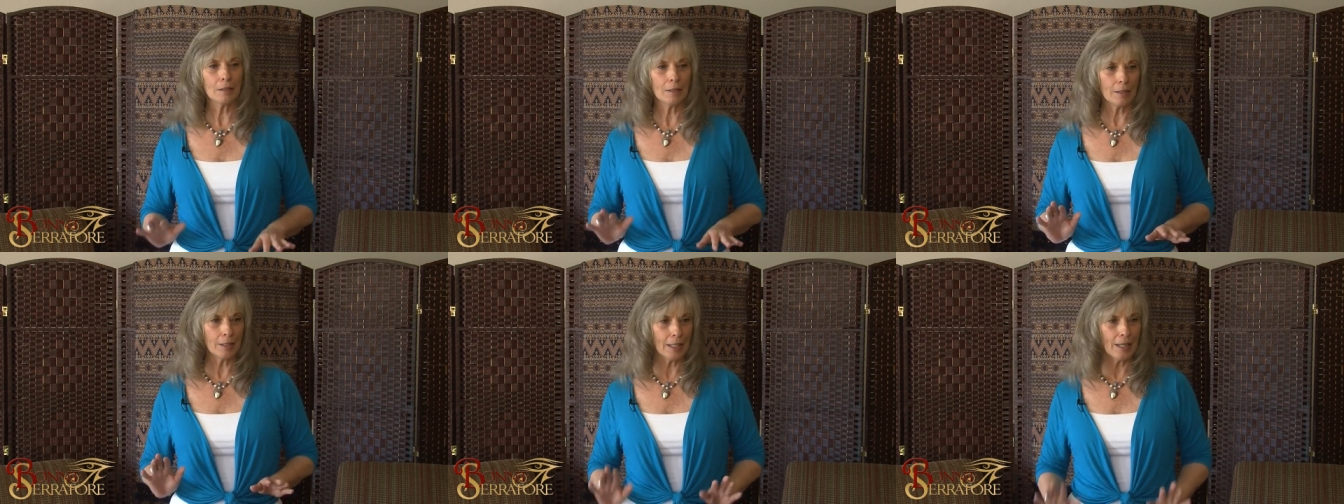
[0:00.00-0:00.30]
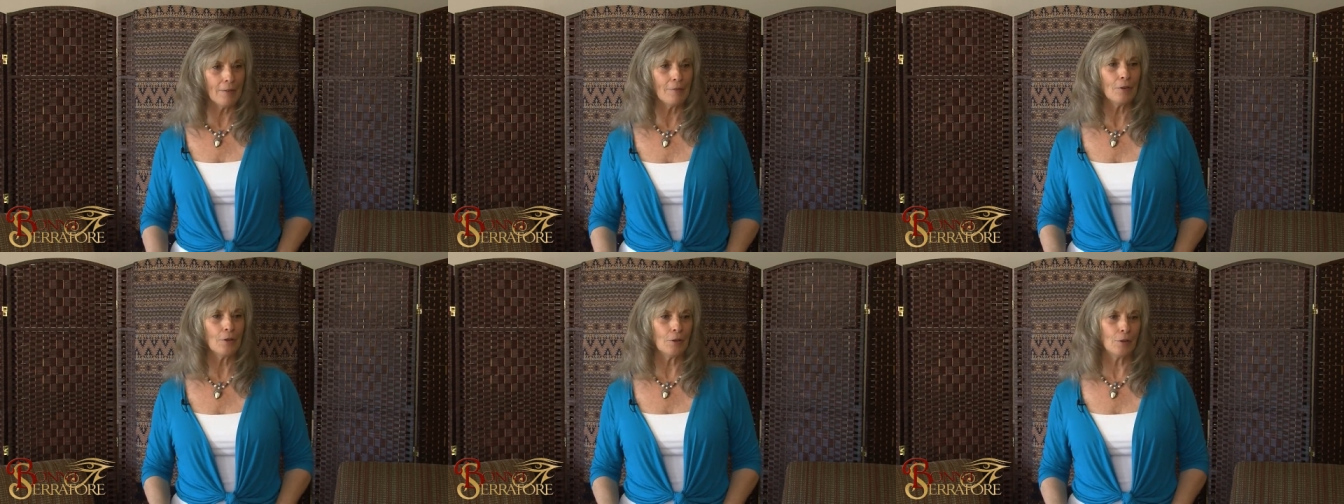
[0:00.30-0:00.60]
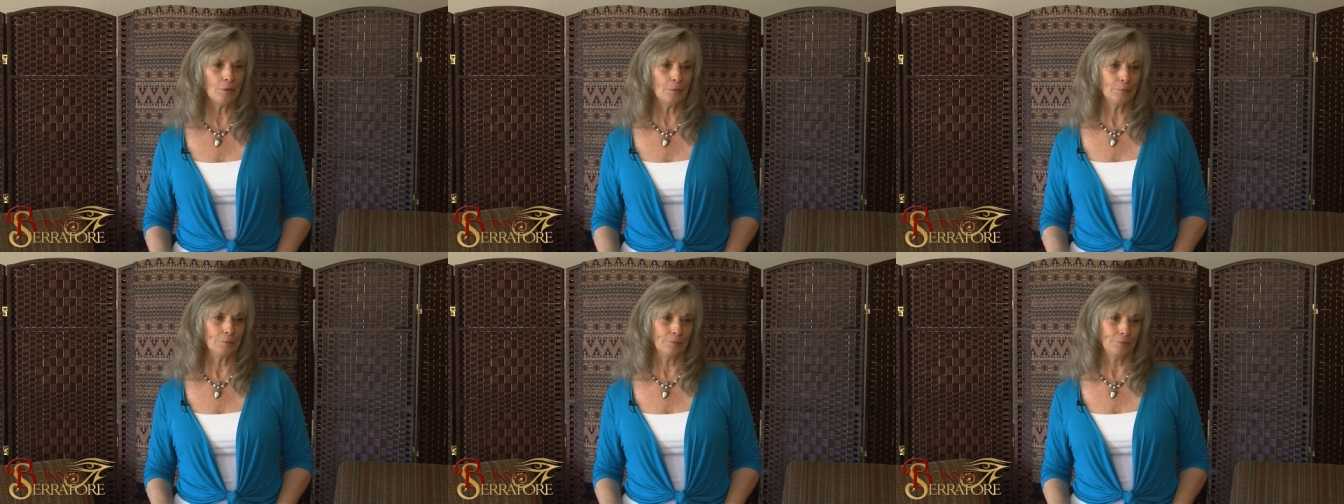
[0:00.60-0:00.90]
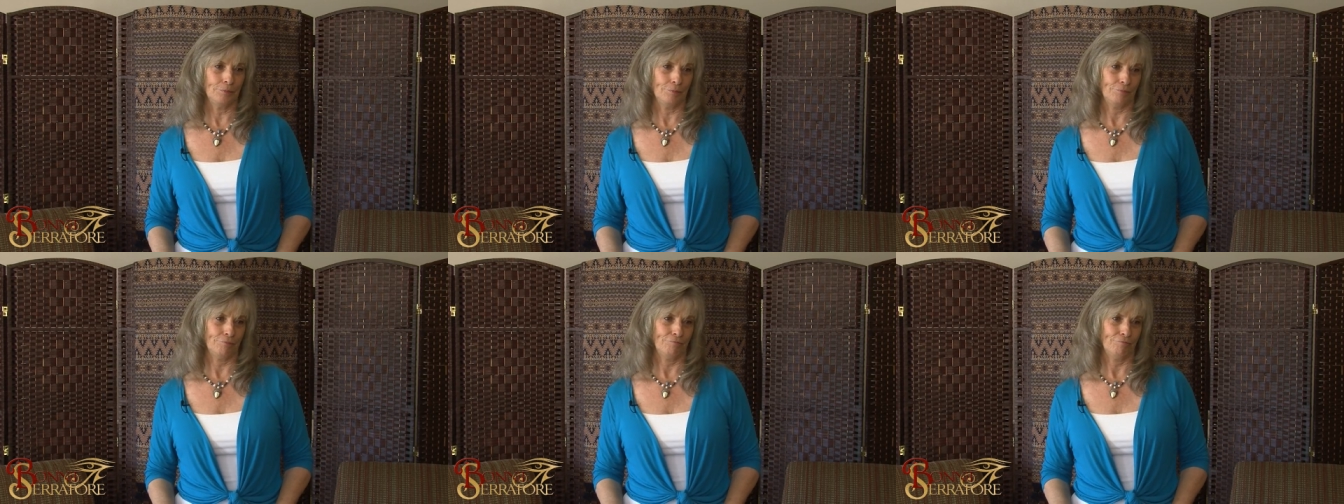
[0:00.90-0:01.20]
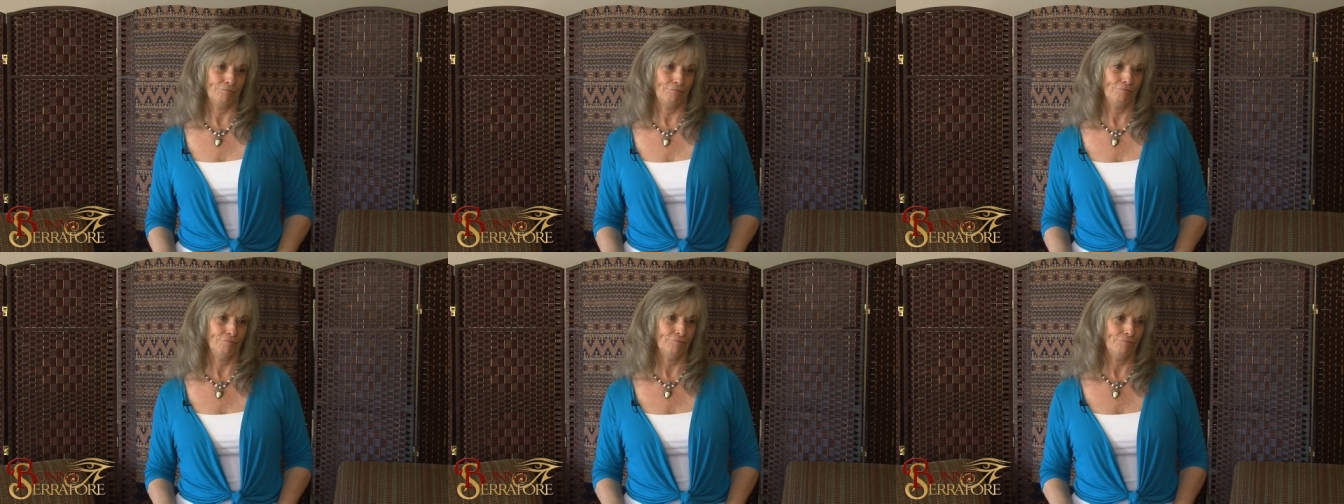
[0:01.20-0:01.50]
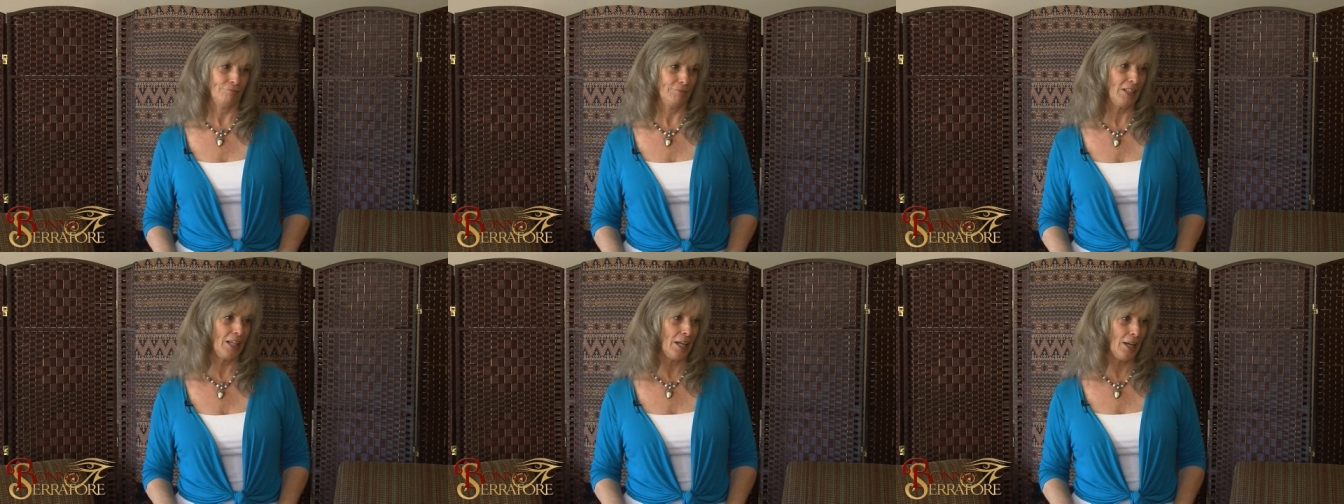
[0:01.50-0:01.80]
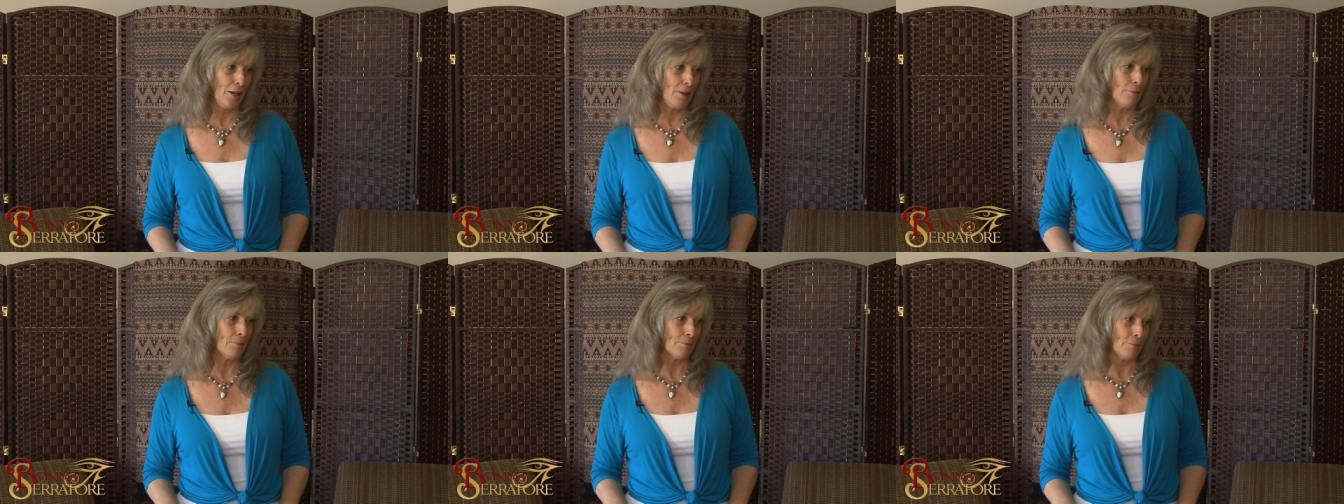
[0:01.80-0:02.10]
level.
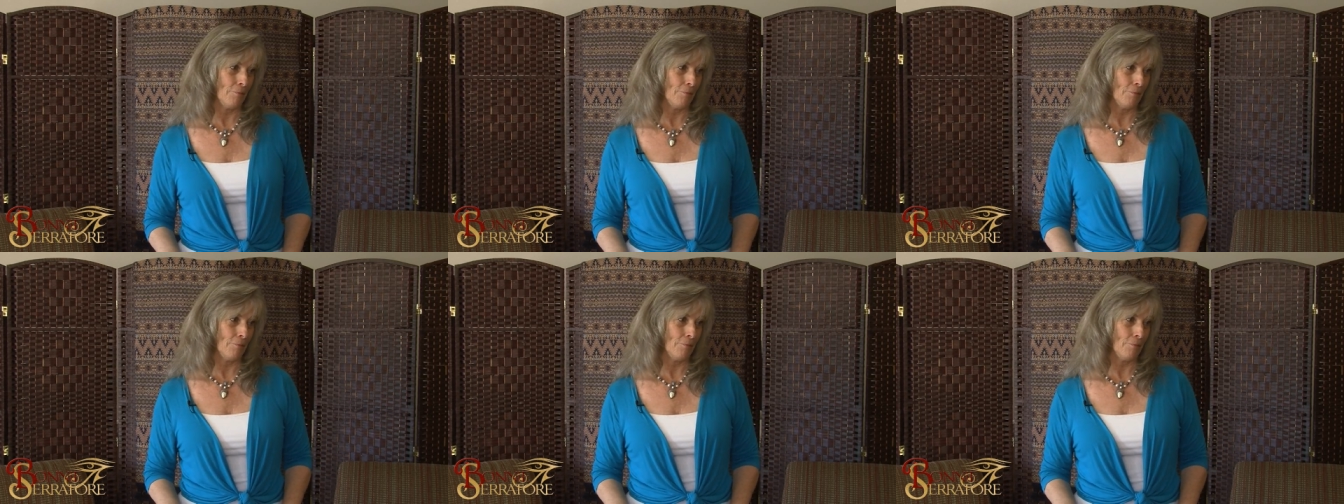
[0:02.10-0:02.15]
Okay?